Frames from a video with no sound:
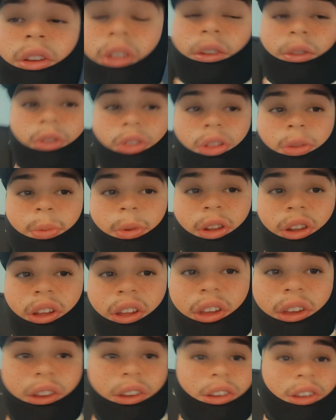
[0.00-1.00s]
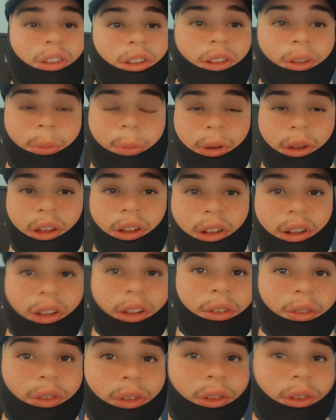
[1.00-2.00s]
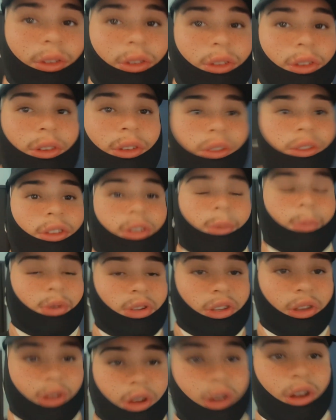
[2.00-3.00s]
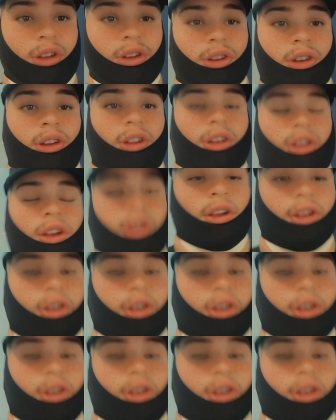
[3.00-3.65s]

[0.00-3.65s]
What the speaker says: with the medication, the pain levels, the massaging.